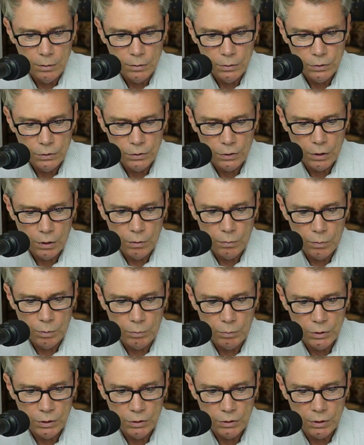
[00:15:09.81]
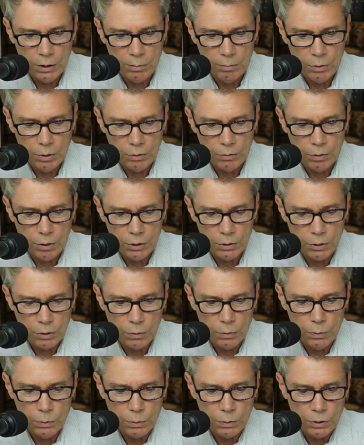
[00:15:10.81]
so when we stumble across a
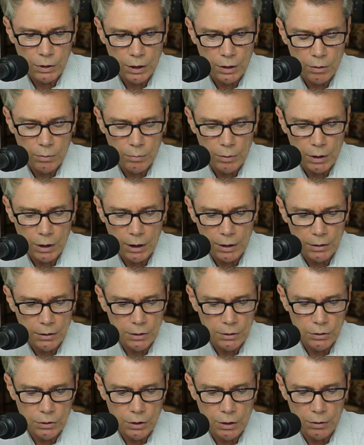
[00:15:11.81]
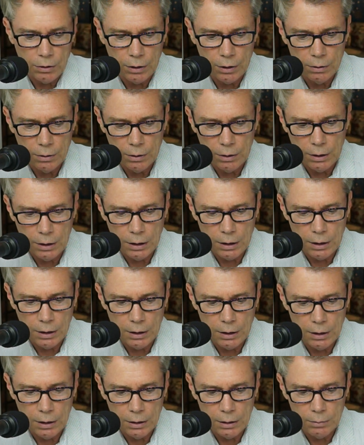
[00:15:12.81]
cool channel, we like to share it.
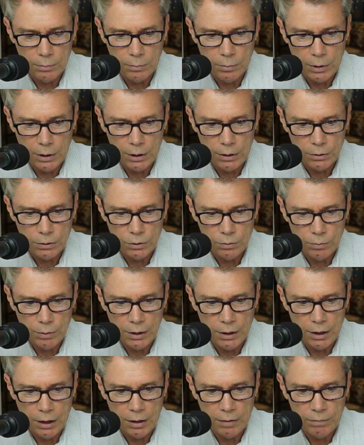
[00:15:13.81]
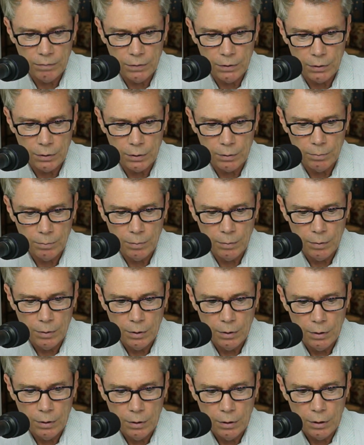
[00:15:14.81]
Uh, what else do we have here?
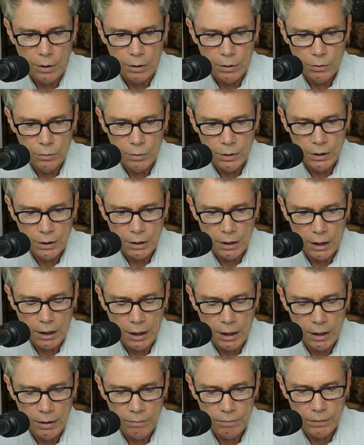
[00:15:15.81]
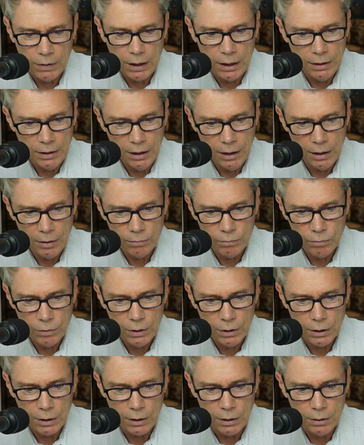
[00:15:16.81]
Are you into hi fi? Not
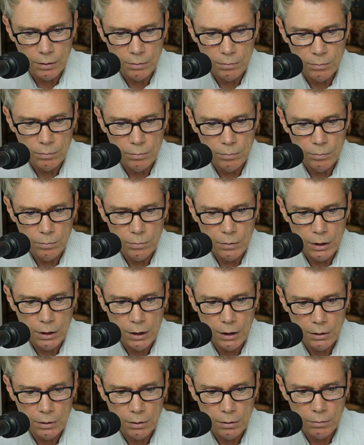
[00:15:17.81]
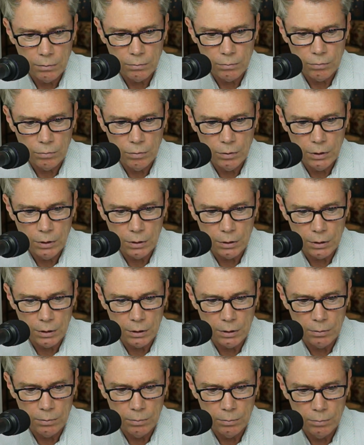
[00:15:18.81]
really. Not
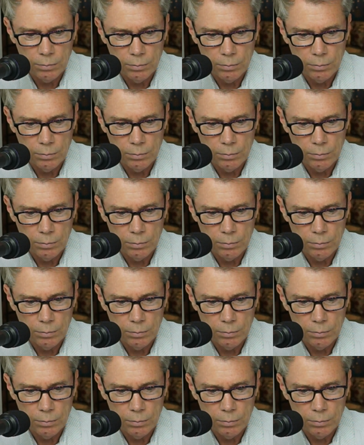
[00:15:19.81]
really.